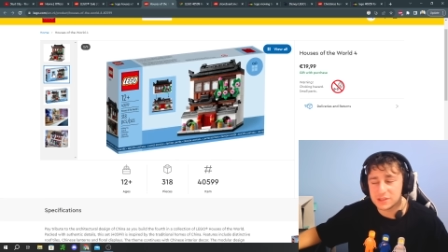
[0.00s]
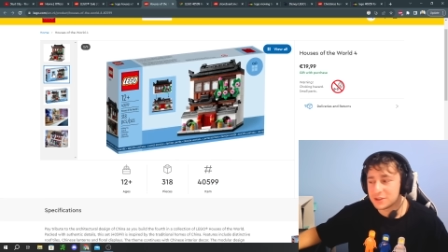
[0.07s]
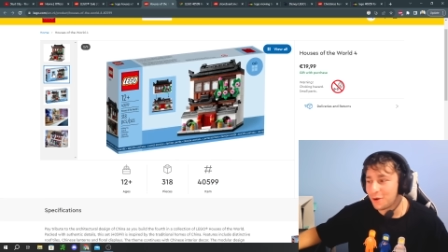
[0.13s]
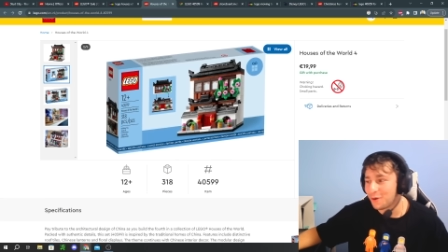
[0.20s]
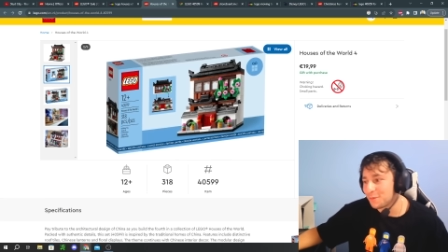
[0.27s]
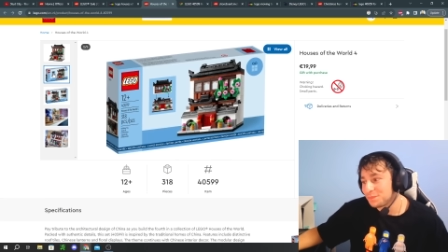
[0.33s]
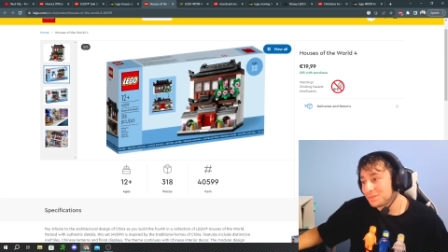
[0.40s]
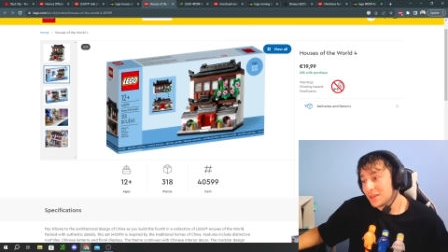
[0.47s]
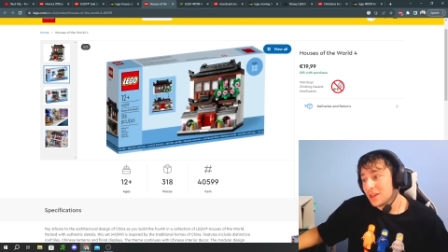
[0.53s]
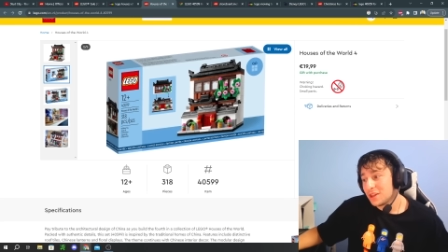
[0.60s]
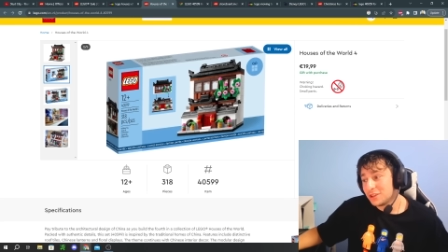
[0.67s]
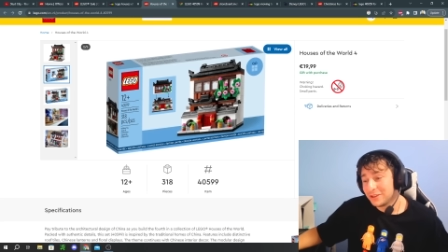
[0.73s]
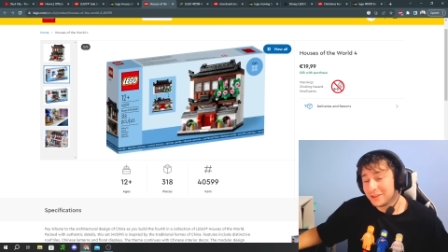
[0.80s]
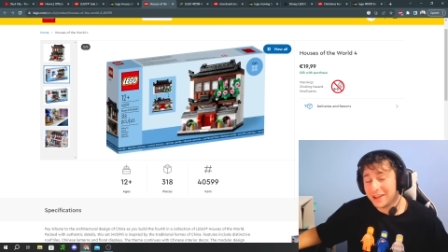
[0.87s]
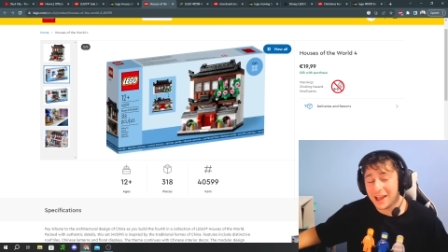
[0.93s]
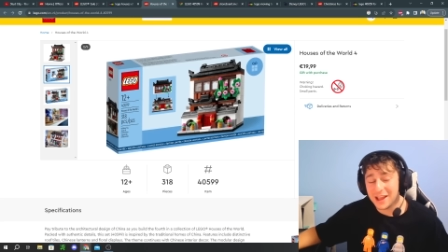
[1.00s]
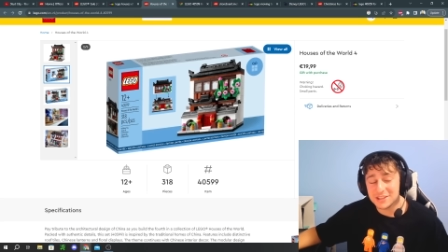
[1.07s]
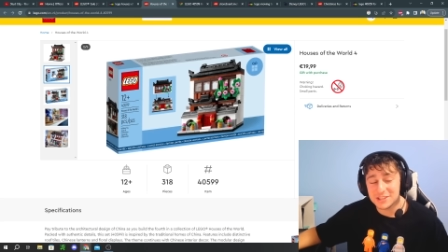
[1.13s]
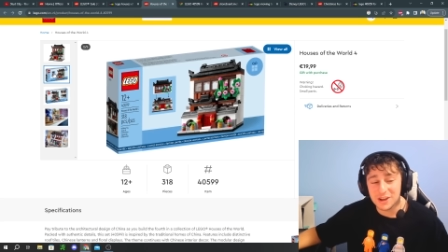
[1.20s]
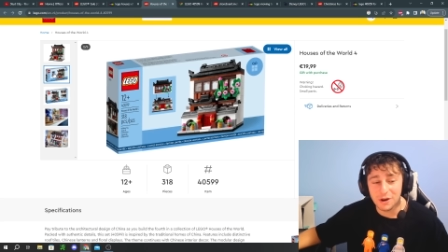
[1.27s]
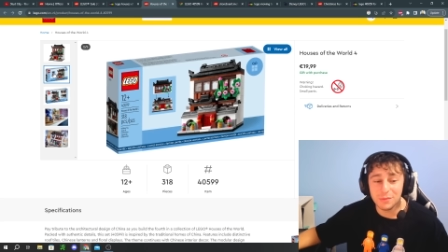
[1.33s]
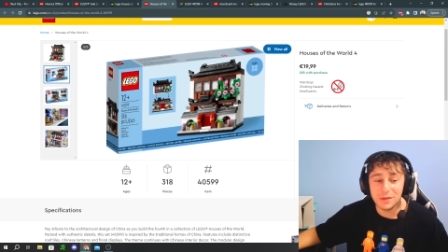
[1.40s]
so you
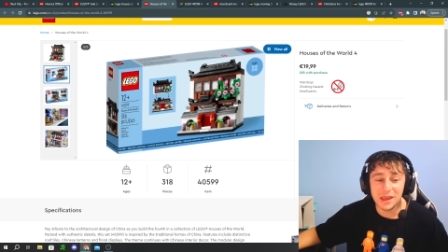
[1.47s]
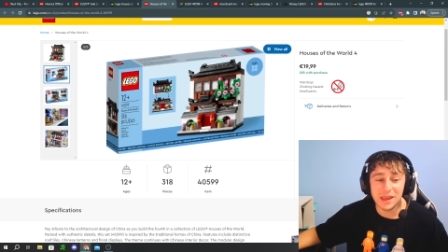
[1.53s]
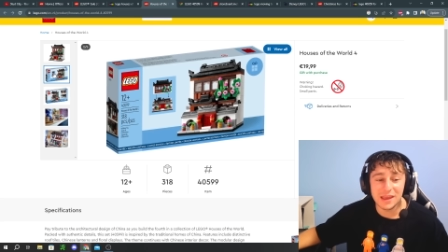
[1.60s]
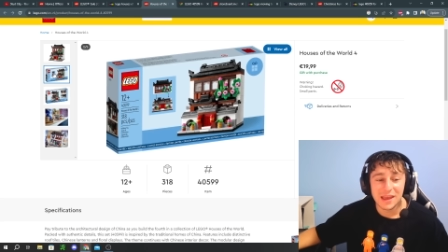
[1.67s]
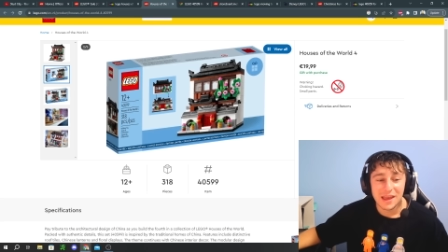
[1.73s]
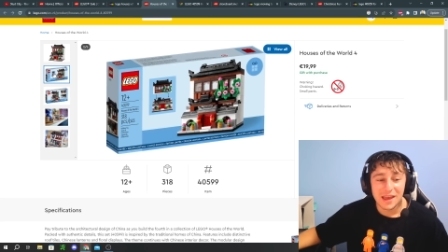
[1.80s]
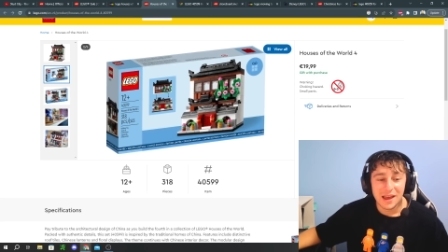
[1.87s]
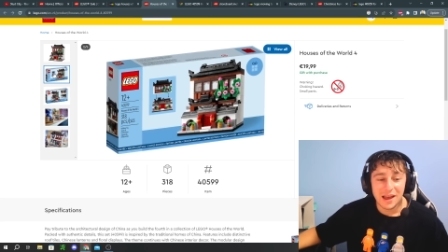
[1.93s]
guys know me.